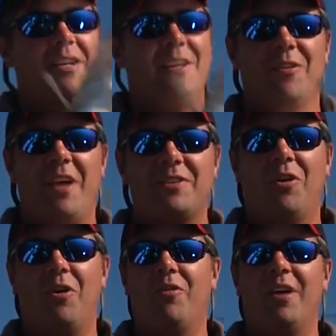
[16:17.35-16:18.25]
You know, that's
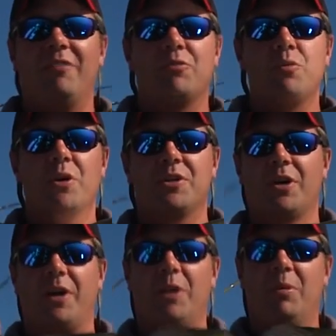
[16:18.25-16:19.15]
all that food we were
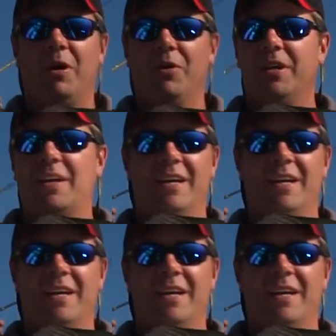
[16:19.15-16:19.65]
talking about.